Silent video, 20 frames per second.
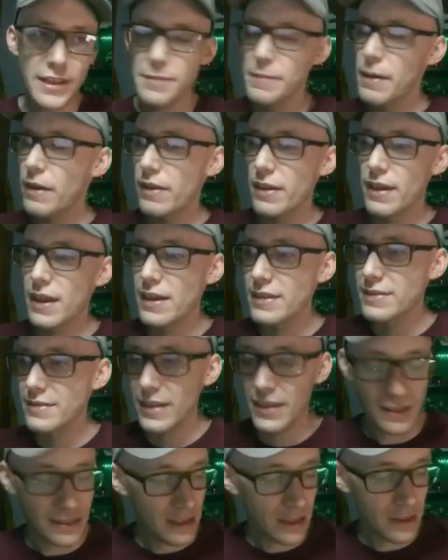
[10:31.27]
that's about it,
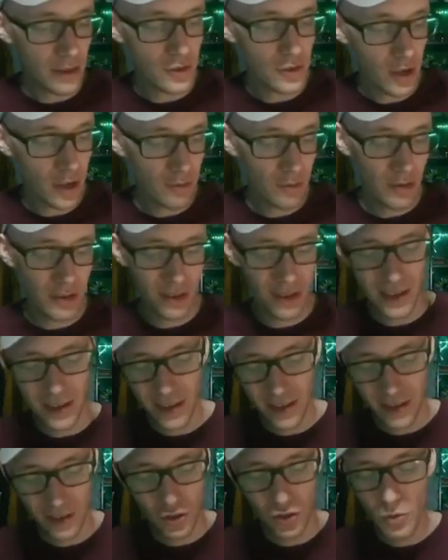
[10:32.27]
guys. Like I said, there's not
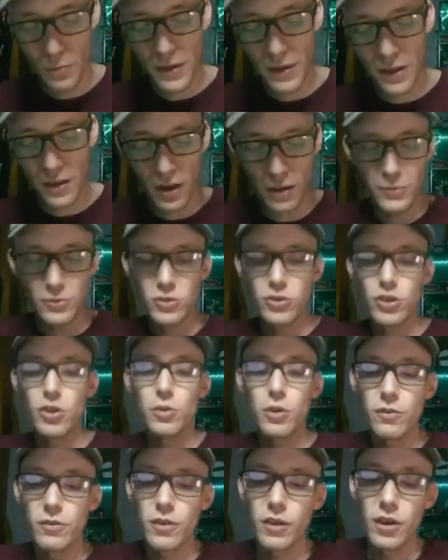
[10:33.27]
really too many combos to
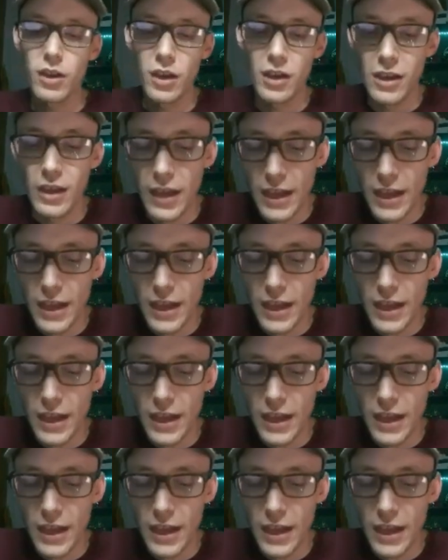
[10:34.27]
go over.